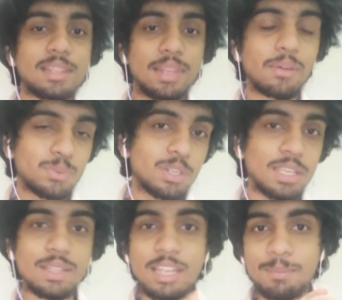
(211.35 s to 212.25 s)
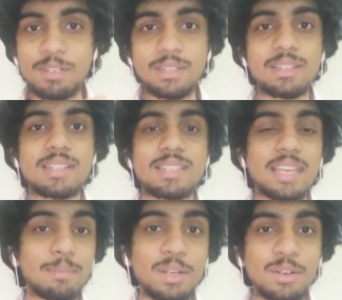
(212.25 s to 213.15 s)
So that I was working on that particular
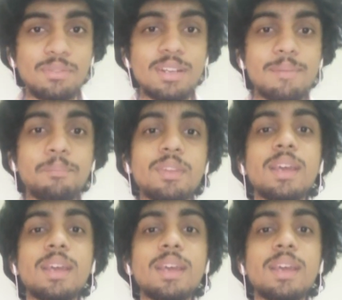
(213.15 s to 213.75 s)
segment of it,